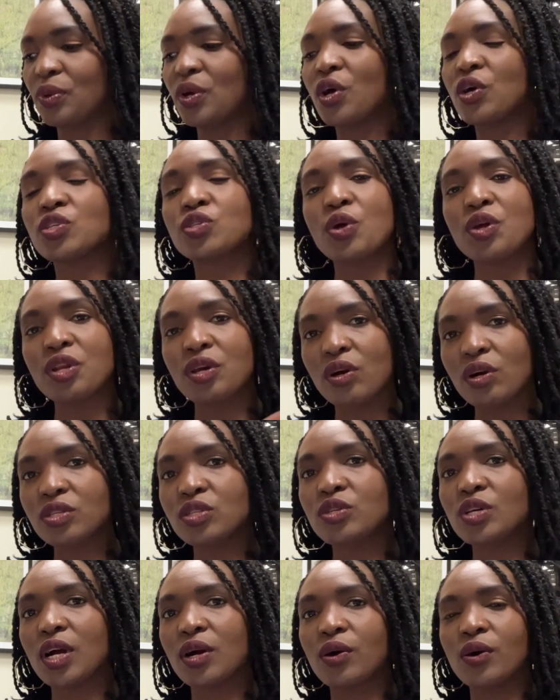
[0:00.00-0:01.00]
So when you go
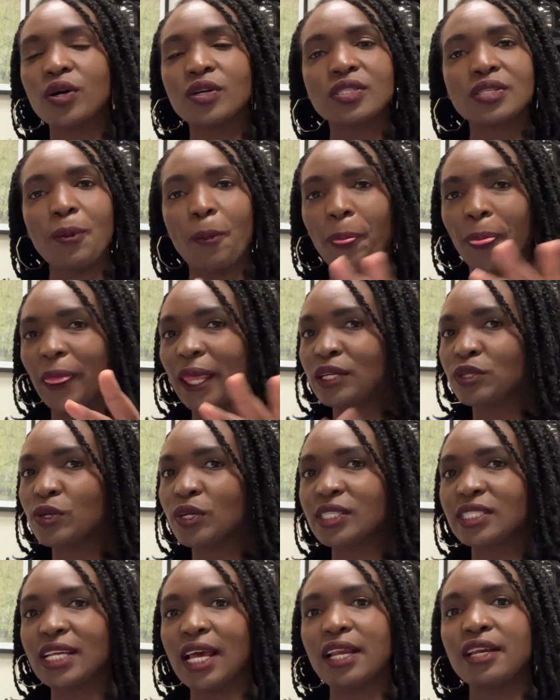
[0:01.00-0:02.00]
to your course, it will
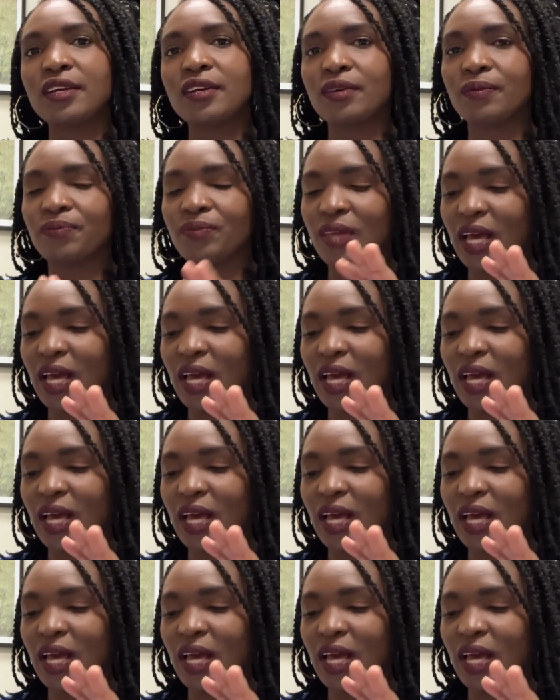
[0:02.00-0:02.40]
tell you,